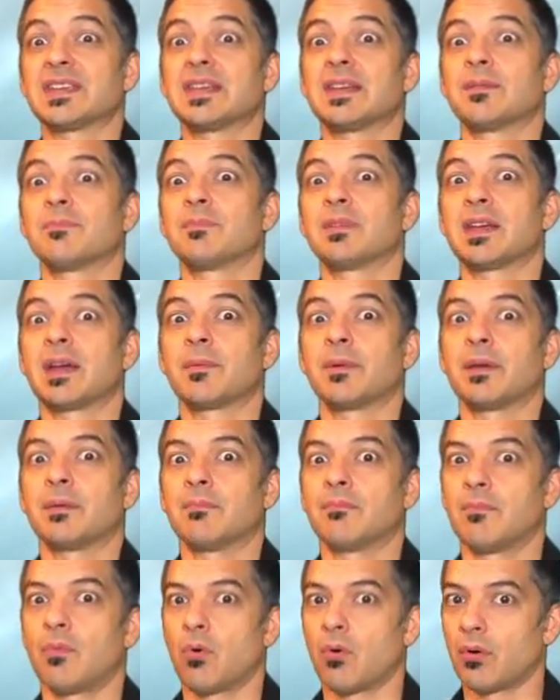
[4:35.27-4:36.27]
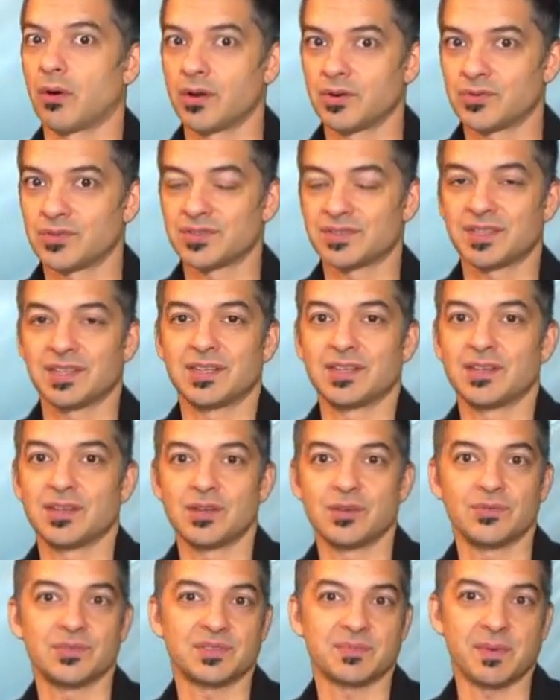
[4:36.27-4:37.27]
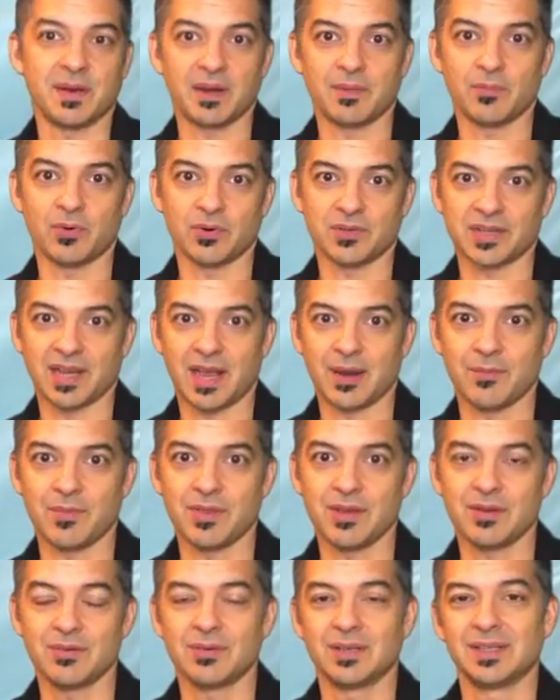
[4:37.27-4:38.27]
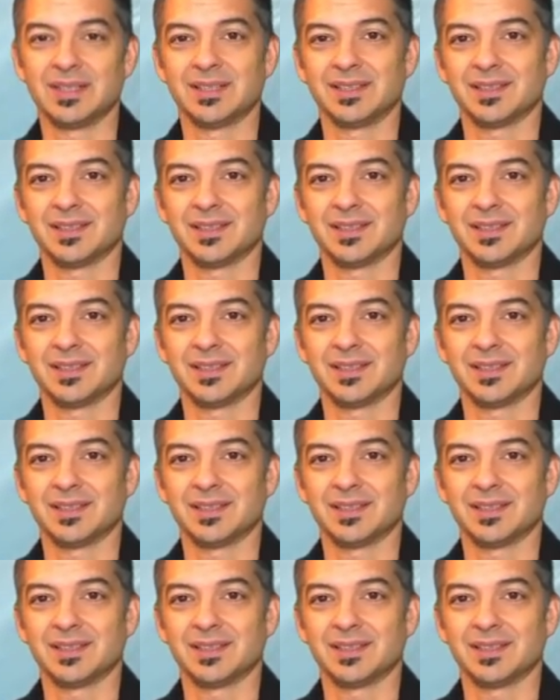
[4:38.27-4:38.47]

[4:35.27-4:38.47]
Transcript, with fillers: him becoming more interested in you and spending more time with you,